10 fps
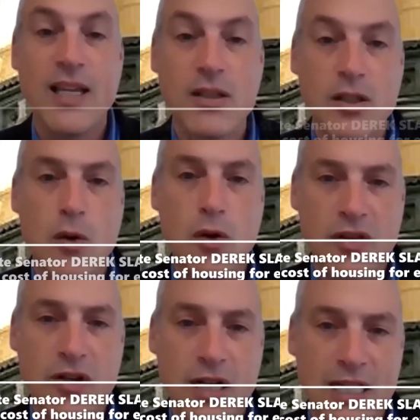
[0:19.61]
and
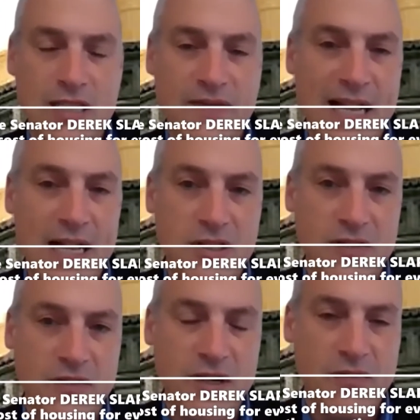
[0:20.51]
lower the cost of
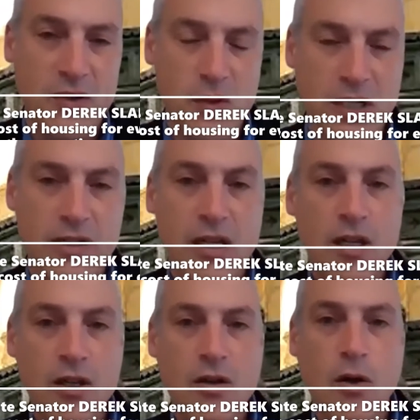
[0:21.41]
housing for everyone
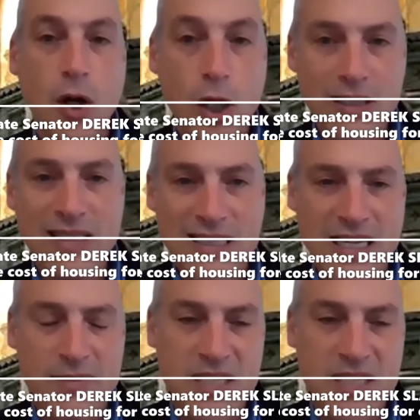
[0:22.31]
all at the same